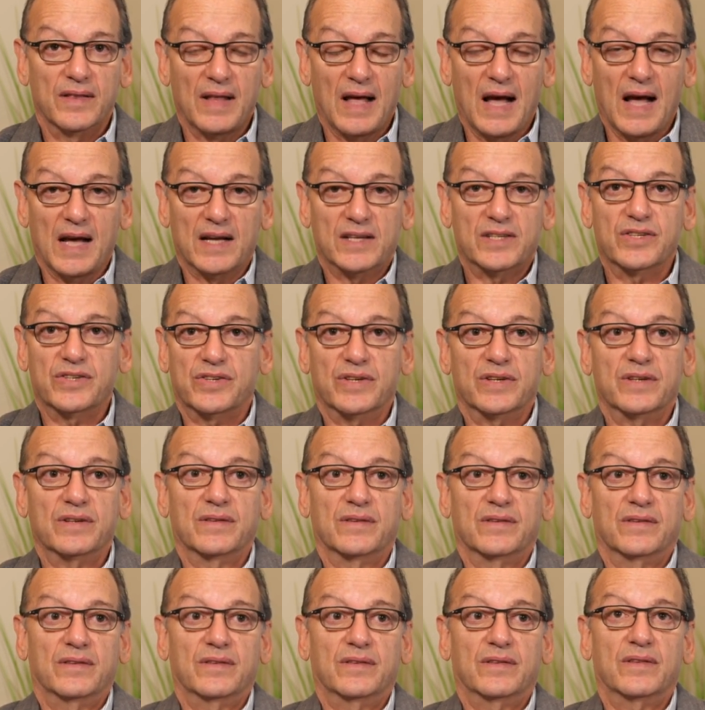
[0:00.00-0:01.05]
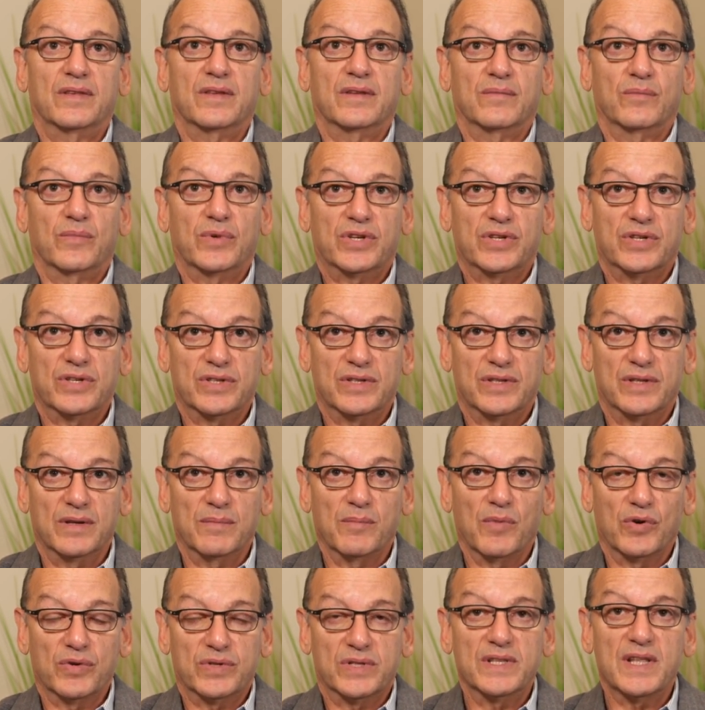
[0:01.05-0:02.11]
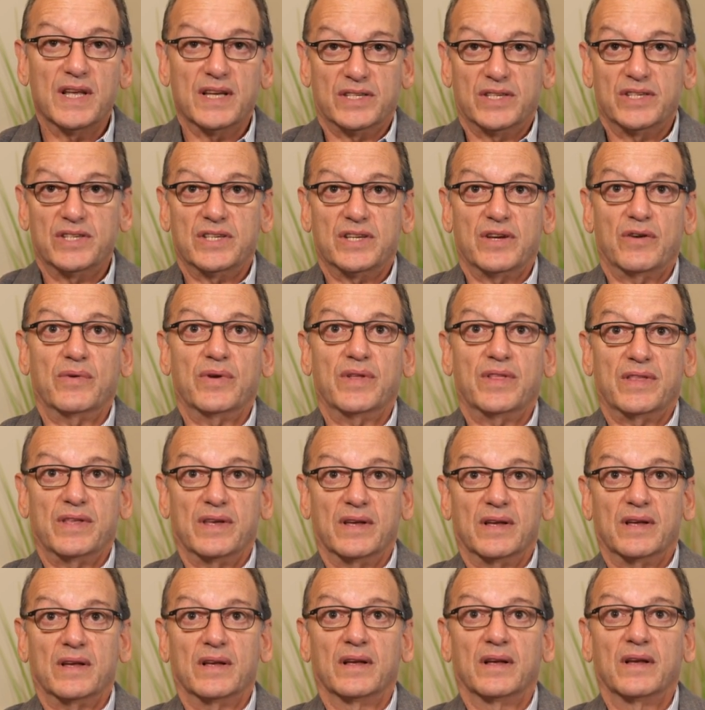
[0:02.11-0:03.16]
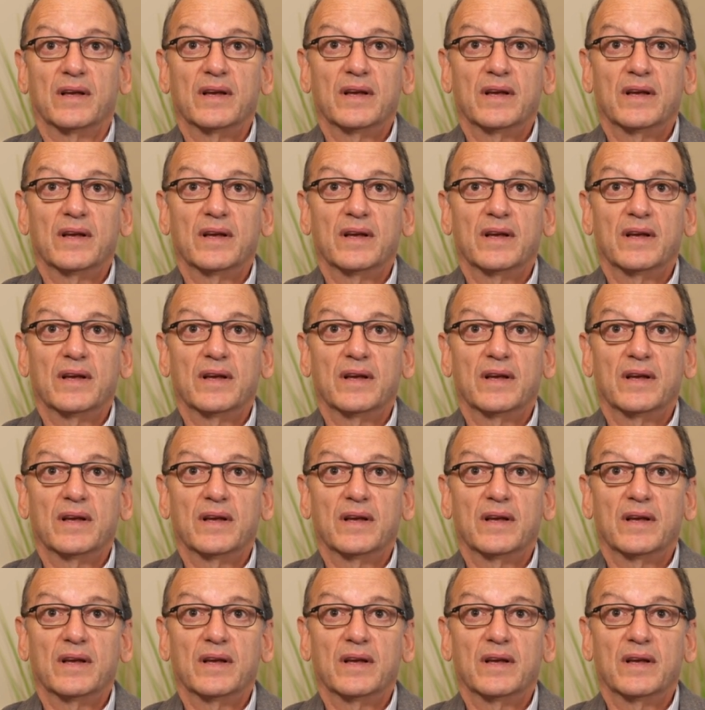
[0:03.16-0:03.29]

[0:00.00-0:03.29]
oxygen, which is the most necessary thing